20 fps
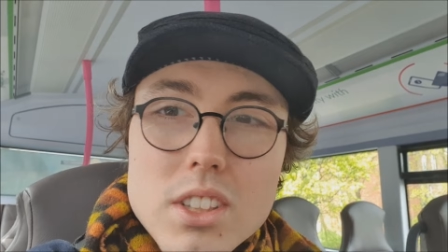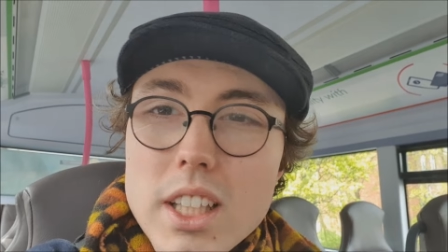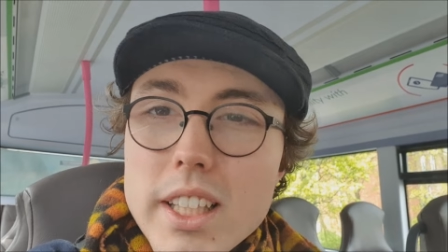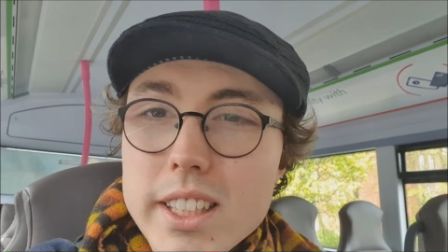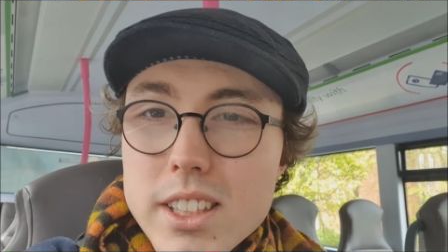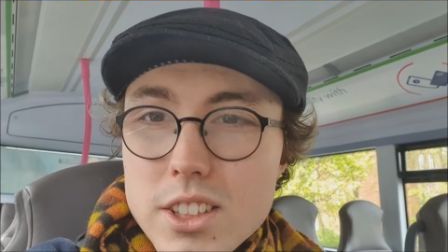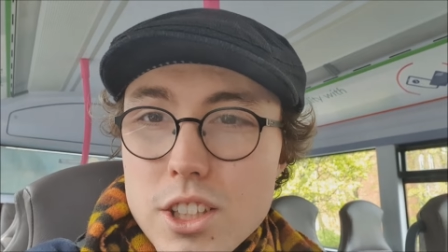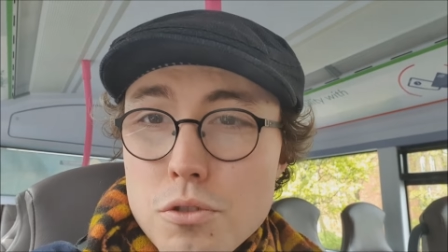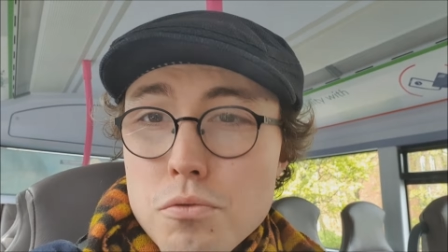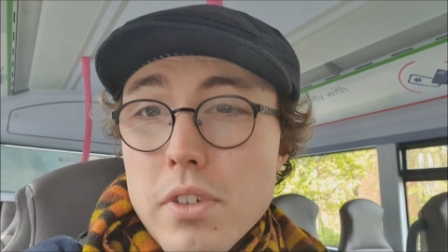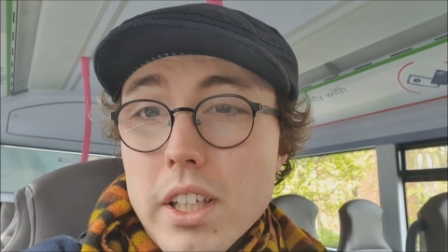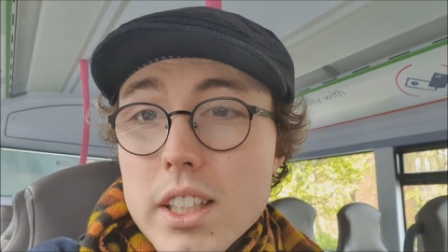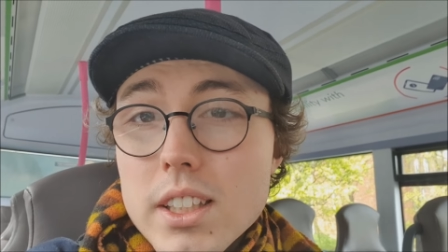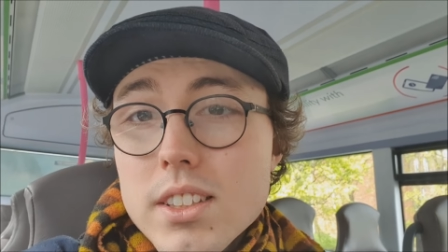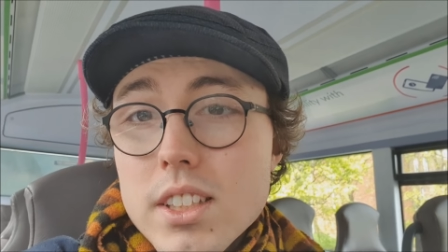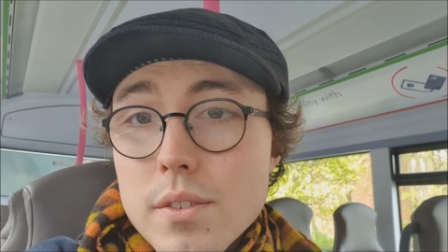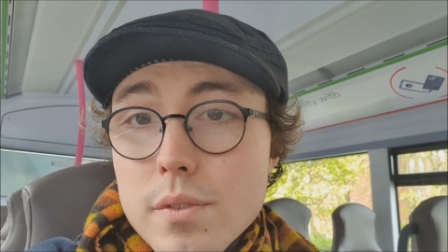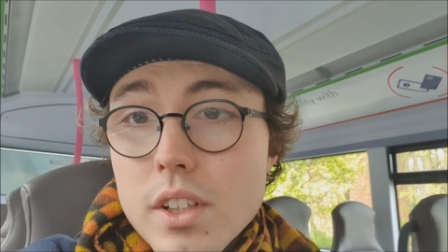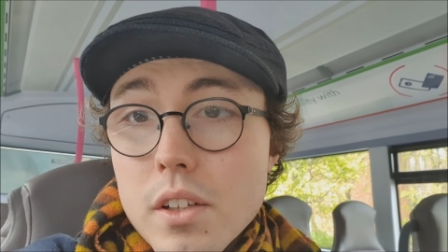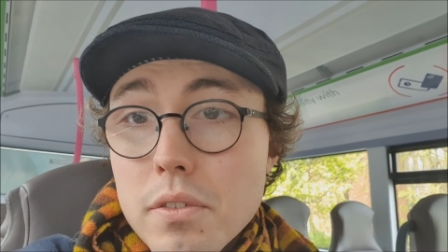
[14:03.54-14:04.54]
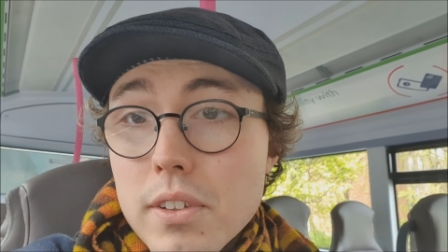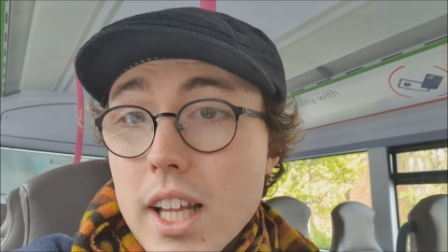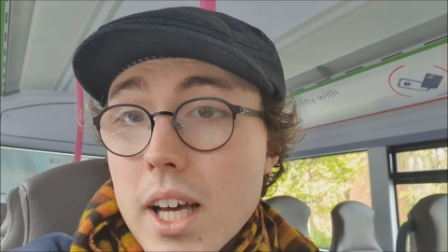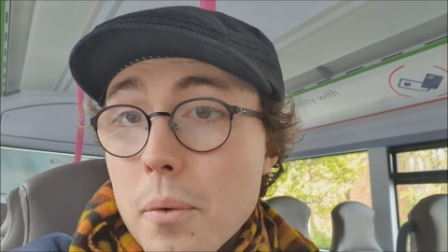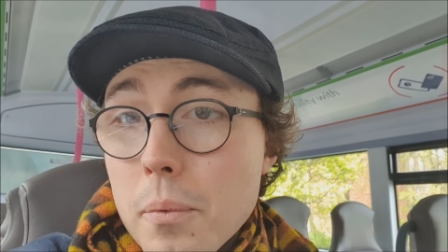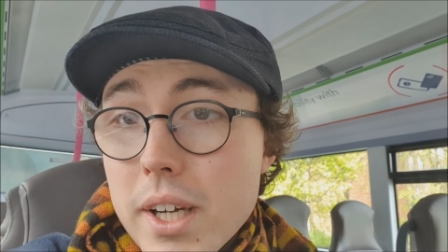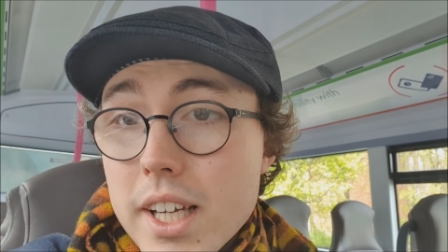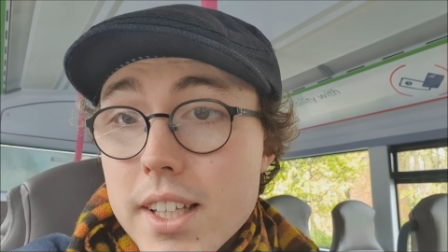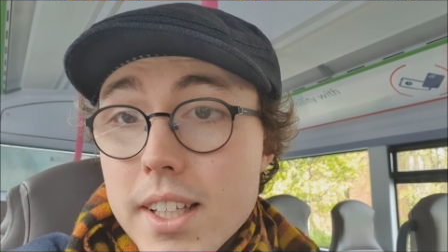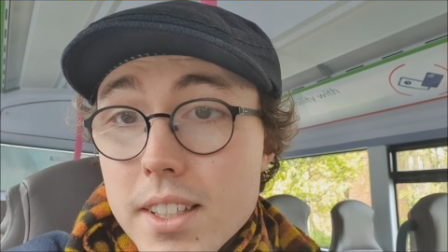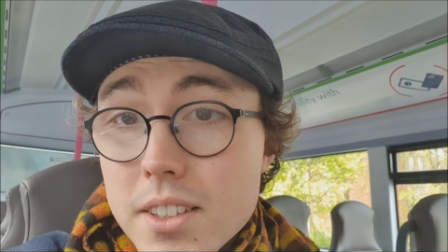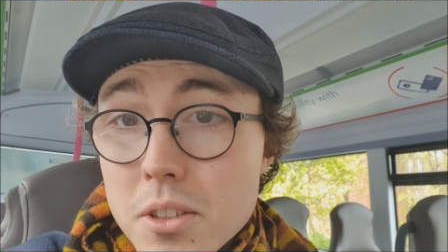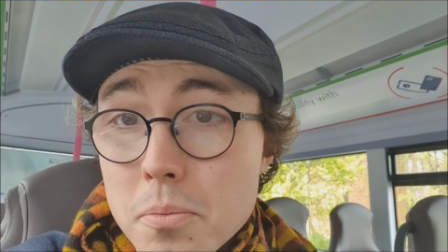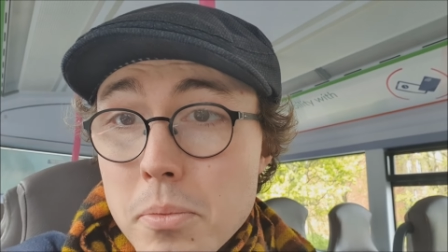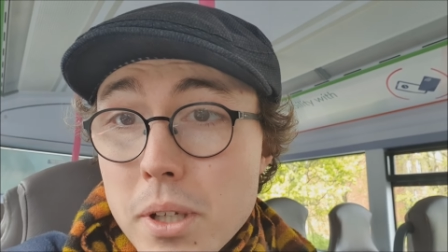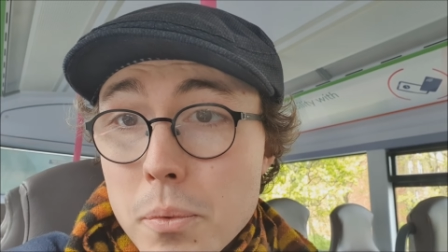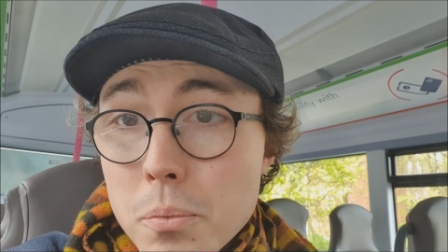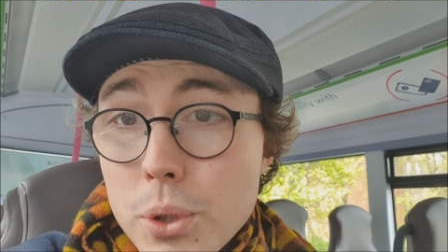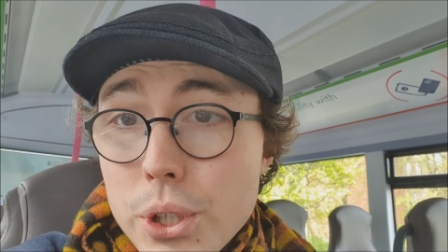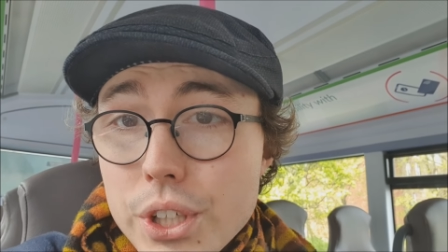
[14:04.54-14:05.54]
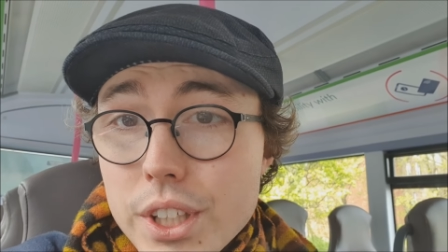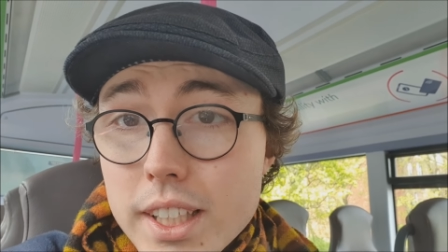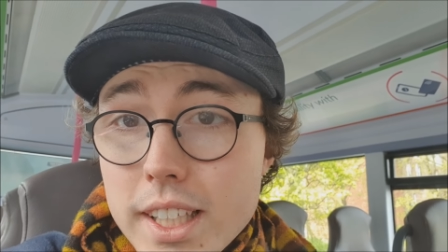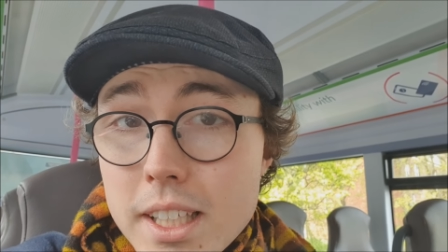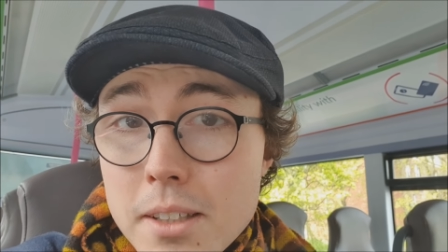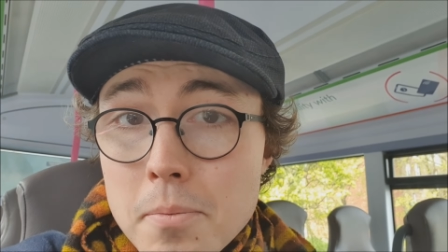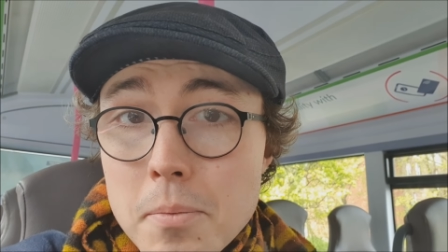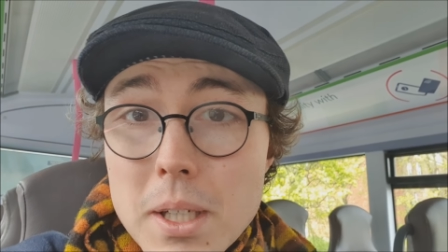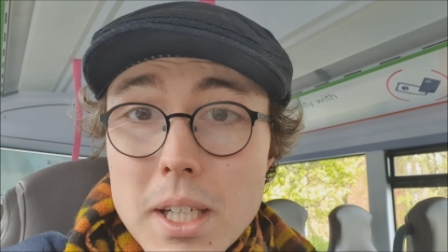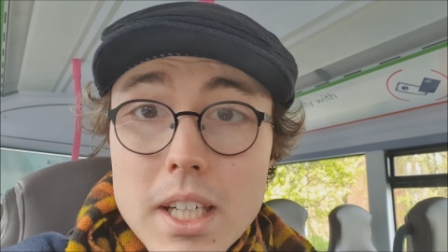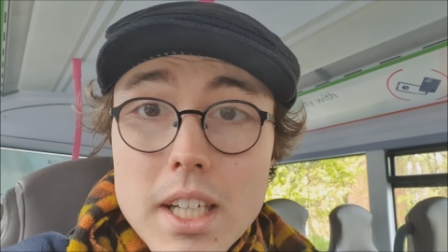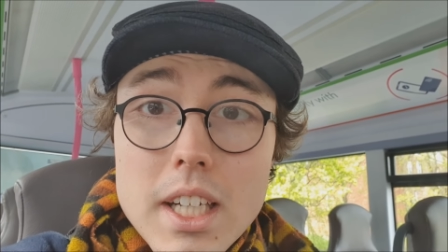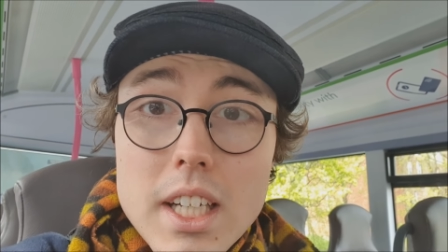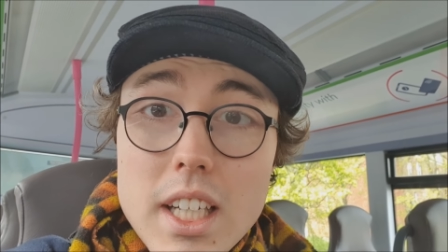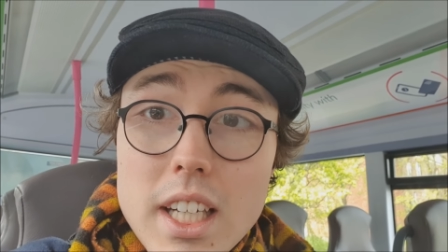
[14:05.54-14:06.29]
because Leeds is relatively flat where these have been working